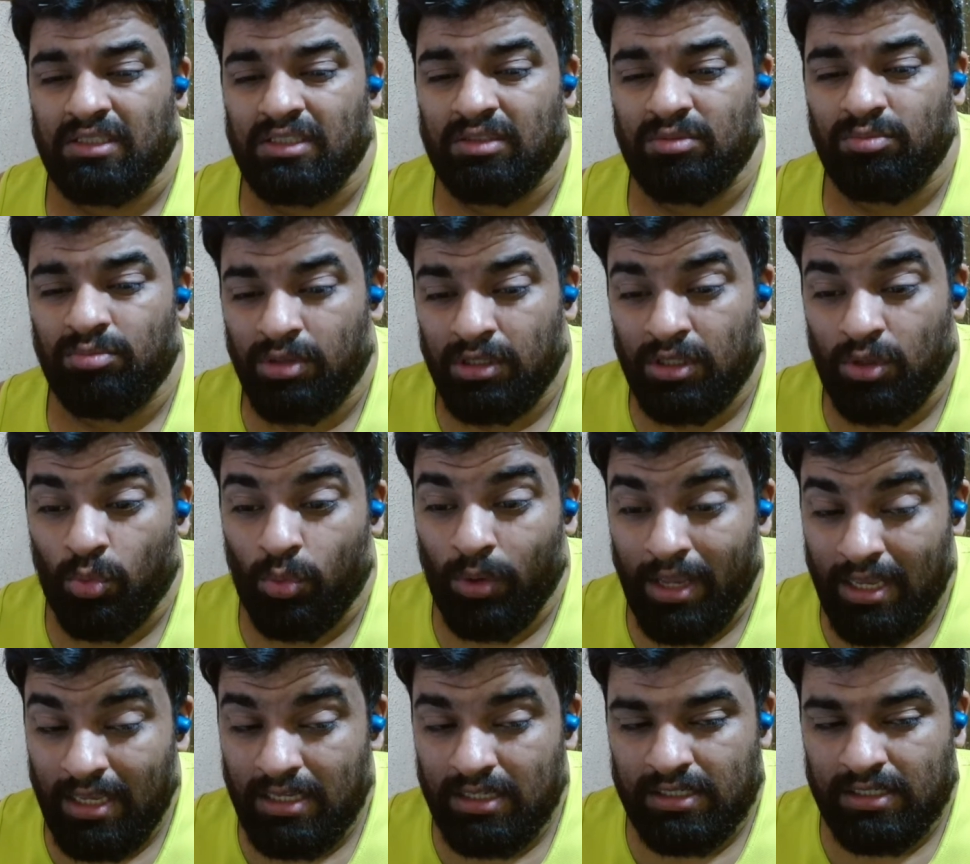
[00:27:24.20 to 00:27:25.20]
But the way
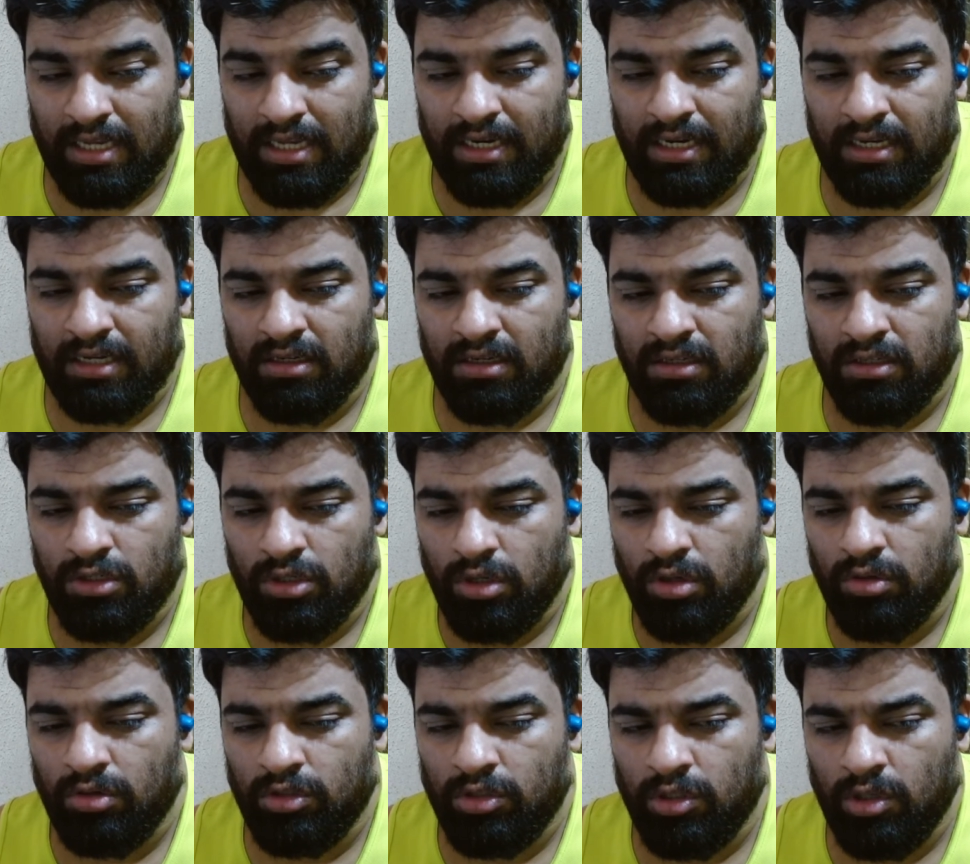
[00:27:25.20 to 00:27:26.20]
he said it
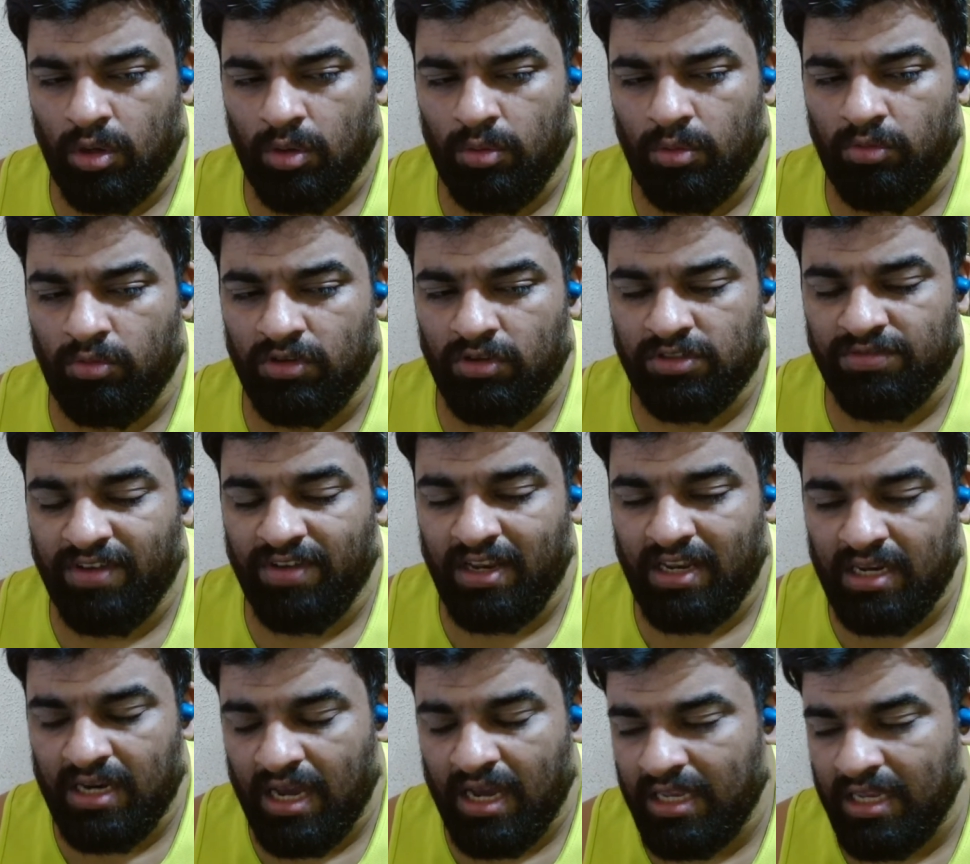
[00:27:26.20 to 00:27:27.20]
was very
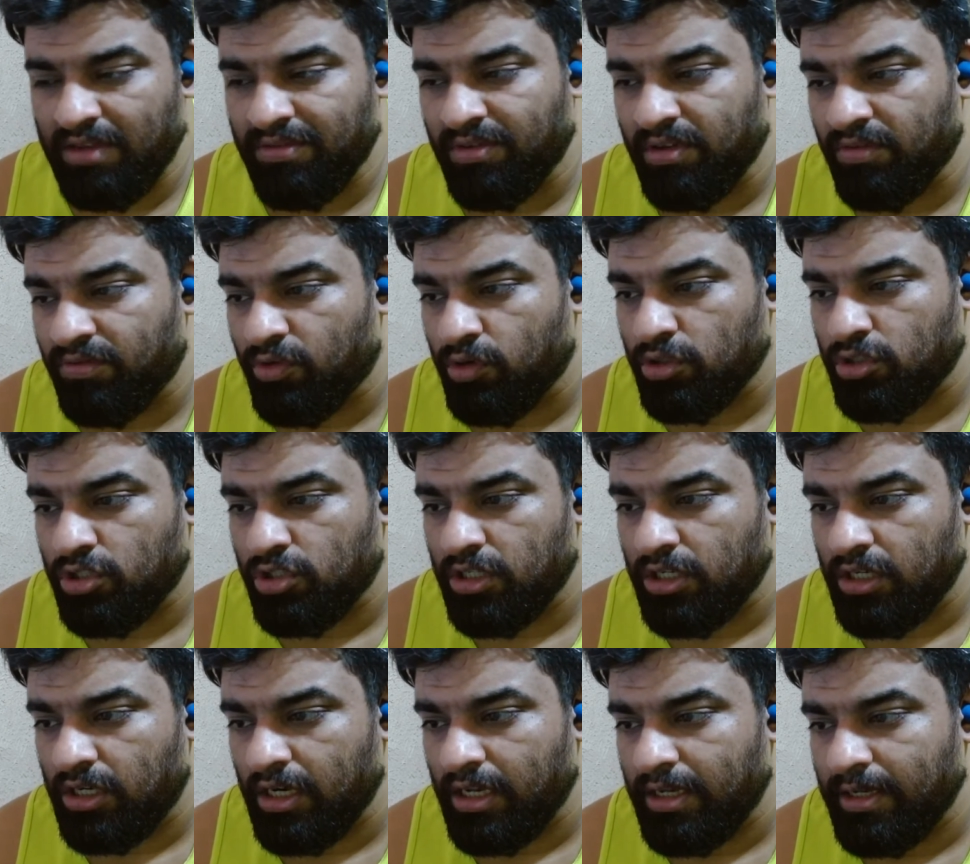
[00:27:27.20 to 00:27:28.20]
naive,
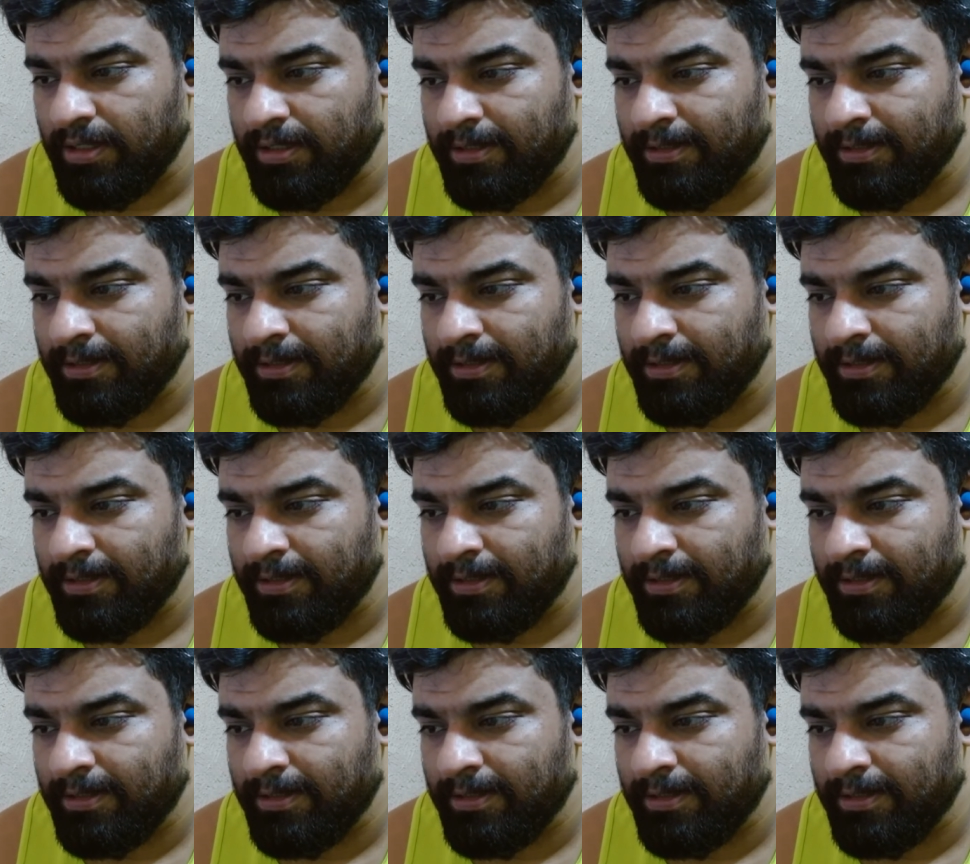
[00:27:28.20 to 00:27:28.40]
unfortunately.